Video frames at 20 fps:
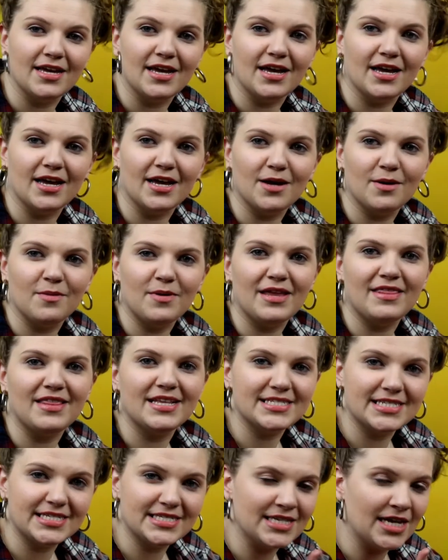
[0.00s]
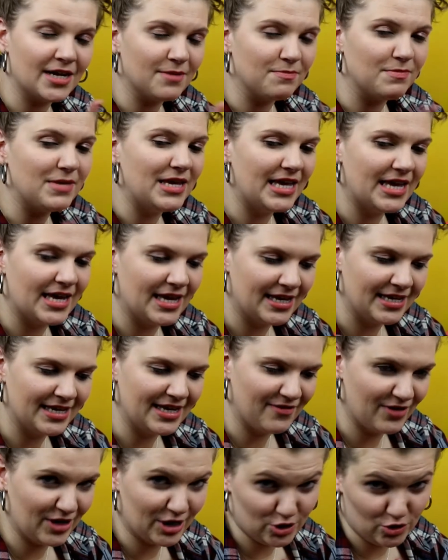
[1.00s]
And this is not me
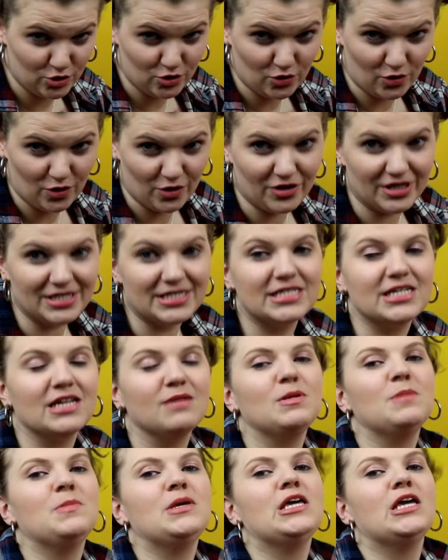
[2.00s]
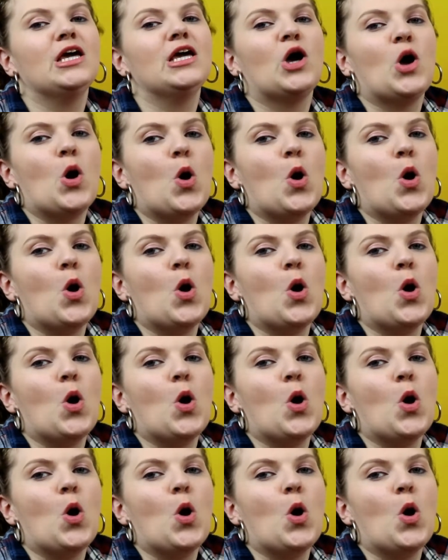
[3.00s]
giving a tutorial, this is going to be me